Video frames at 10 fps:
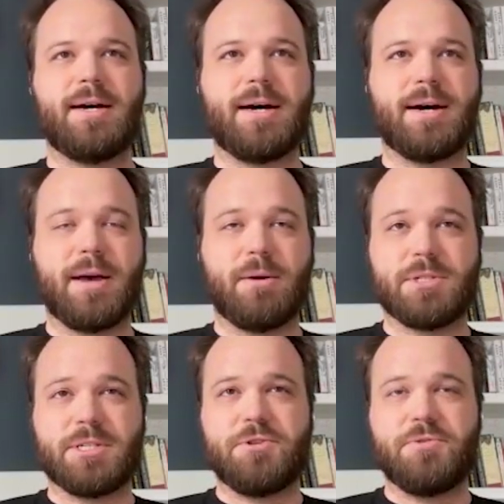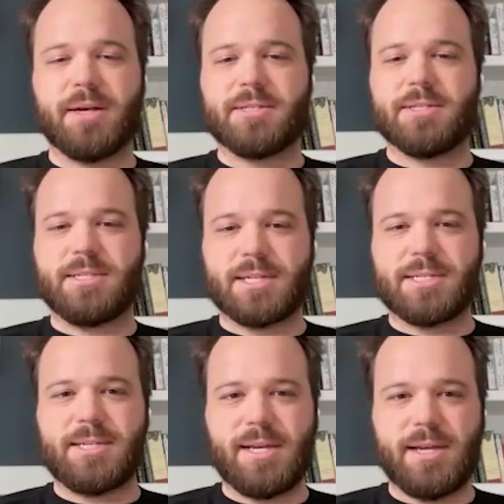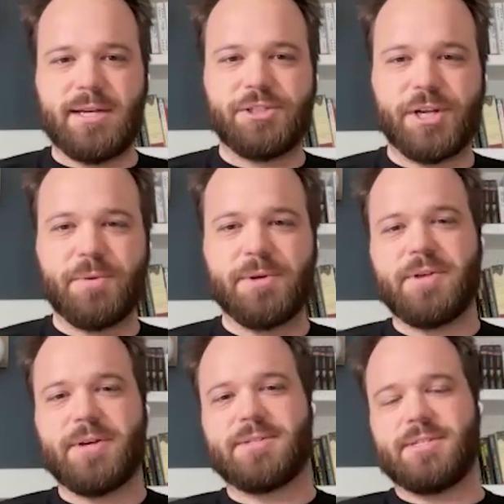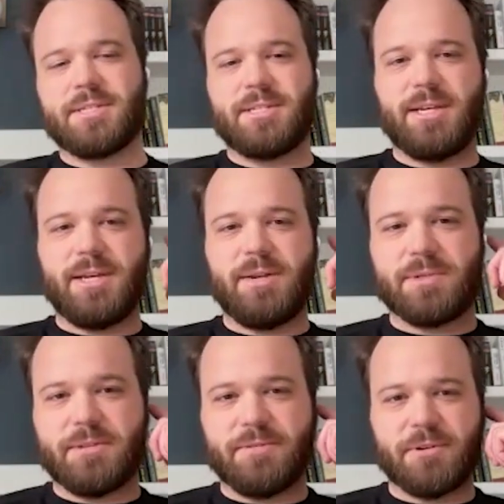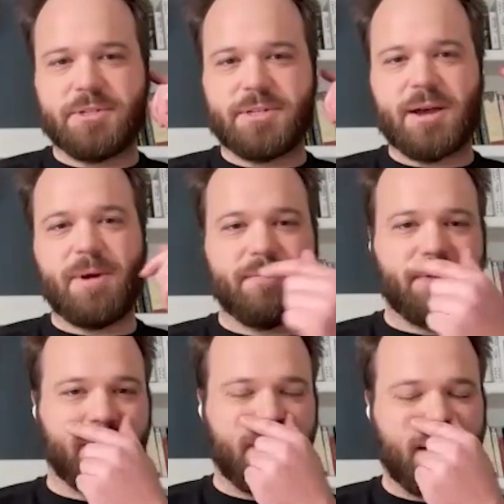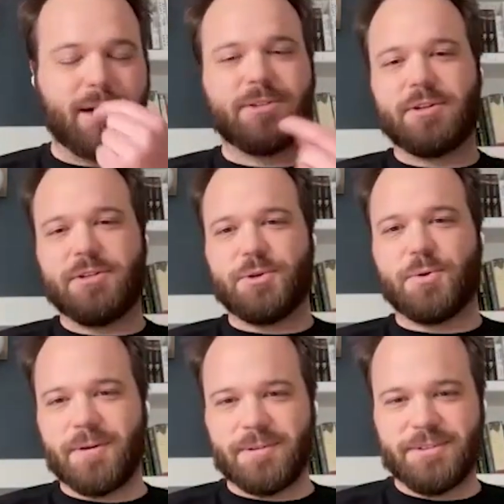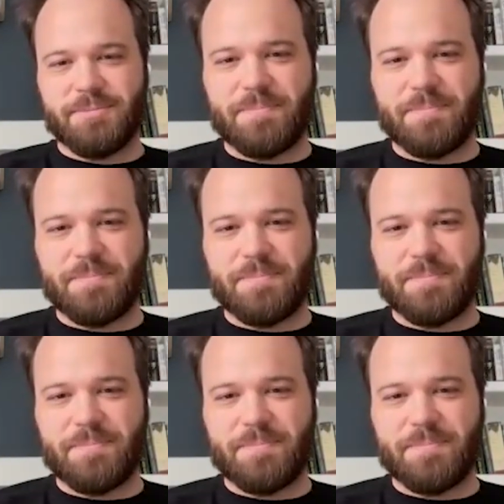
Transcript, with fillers: Uh, that was in two thousand sixteen, January, two thousand sixteen was the first time I ever knocked on a door,